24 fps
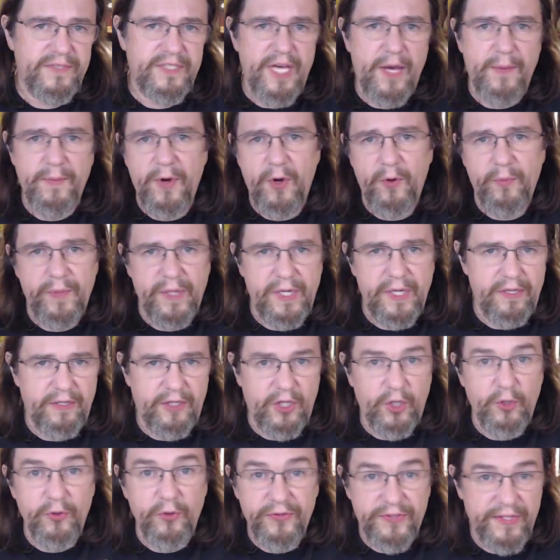demo me
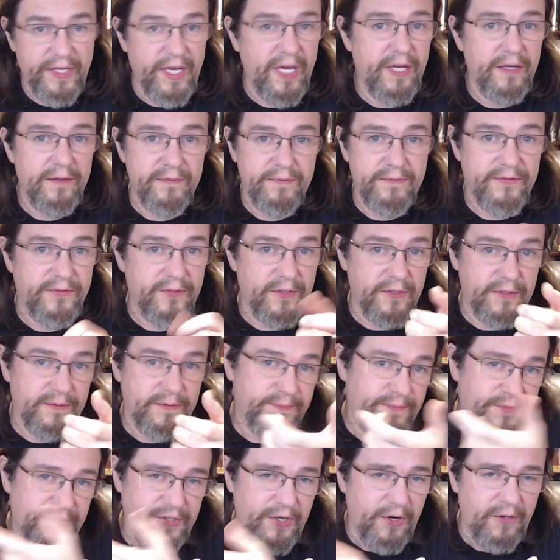using it for
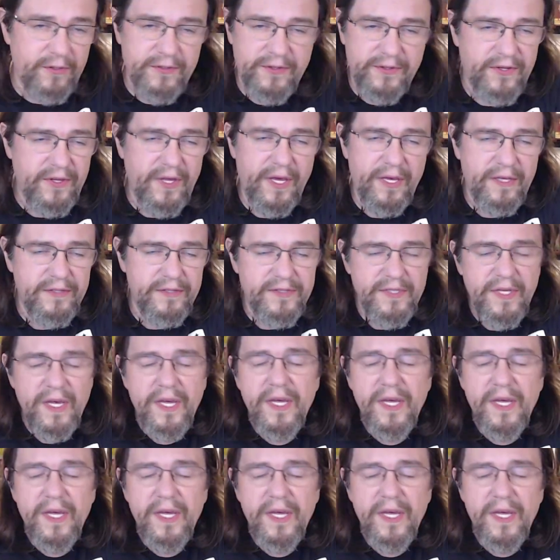certain things.